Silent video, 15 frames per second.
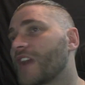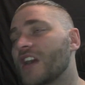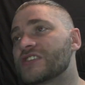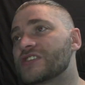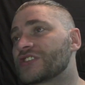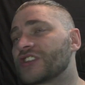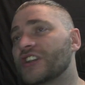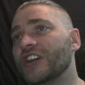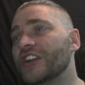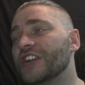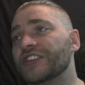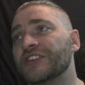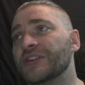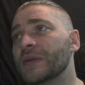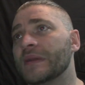I just
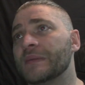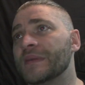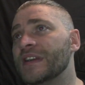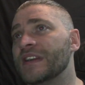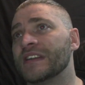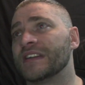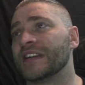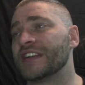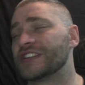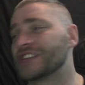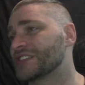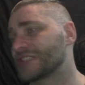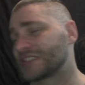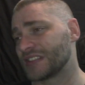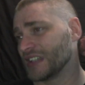couldn't do it, man. It
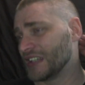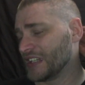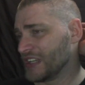just